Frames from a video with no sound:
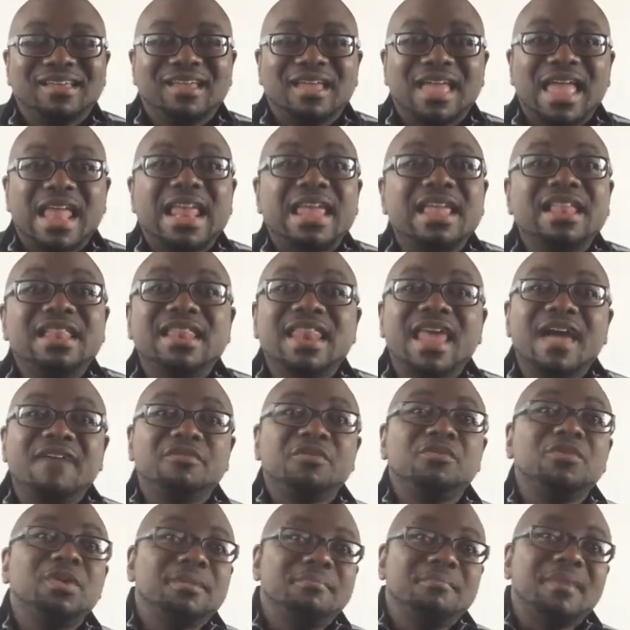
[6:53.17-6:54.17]
And he
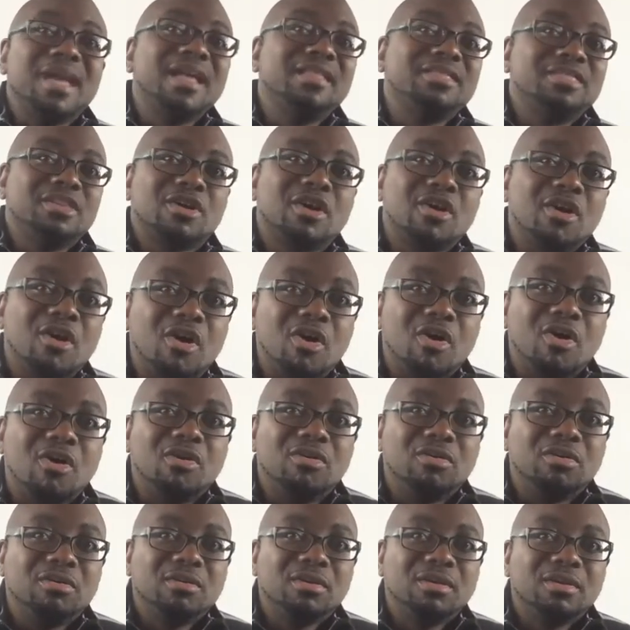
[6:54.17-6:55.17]
never would have made the
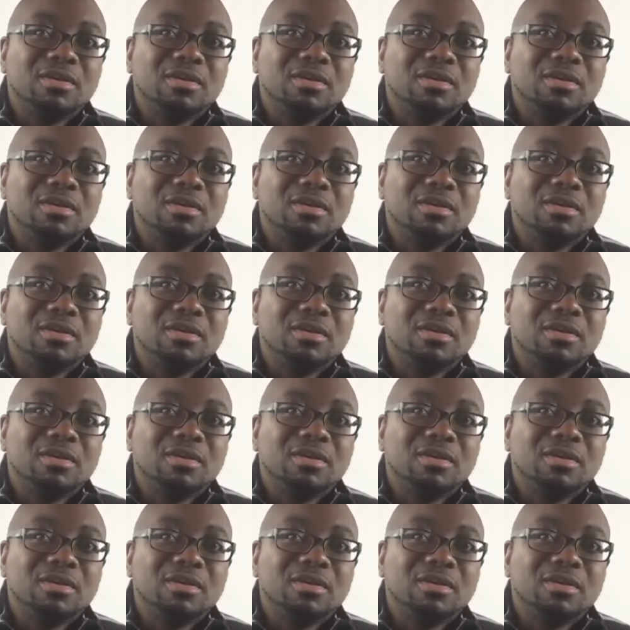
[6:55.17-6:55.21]
call.